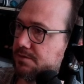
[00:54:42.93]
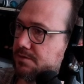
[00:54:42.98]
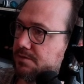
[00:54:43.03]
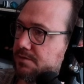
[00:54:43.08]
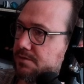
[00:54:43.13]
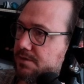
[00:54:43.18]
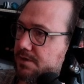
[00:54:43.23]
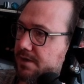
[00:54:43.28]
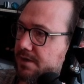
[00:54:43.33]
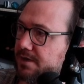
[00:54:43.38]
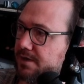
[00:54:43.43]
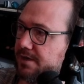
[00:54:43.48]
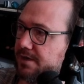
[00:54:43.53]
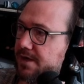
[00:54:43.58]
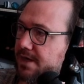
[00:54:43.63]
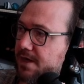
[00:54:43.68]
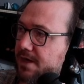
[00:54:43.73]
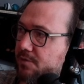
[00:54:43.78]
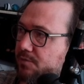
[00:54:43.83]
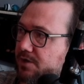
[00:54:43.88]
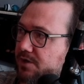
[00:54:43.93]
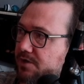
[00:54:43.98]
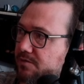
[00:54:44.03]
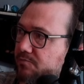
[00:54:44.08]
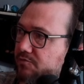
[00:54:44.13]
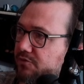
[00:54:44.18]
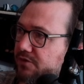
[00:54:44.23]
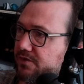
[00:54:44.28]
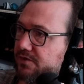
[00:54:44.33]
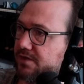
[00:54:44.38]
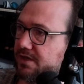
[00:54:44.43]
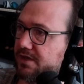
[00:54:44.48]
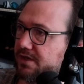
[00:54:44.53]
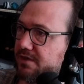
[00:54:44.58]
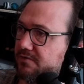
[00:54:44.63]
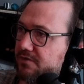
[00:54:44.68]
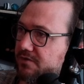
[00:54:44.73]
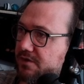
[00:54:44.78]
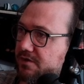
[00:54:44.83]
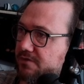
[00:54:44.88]
And now we can bring the cleave
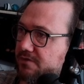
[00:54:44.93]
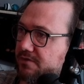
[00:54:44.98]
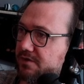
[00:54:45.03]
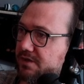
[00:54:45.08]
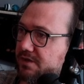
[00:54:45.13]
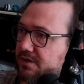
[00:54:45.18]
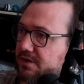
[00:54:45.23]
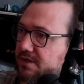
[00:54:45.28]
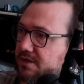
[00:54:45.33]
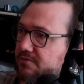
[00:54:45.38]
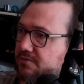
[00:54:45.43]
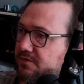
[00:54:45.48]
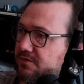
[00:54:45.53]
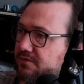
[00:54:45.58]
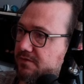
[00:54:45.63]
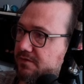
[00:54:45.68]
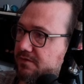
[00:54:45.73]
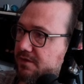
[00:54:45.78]
in, because the cleave is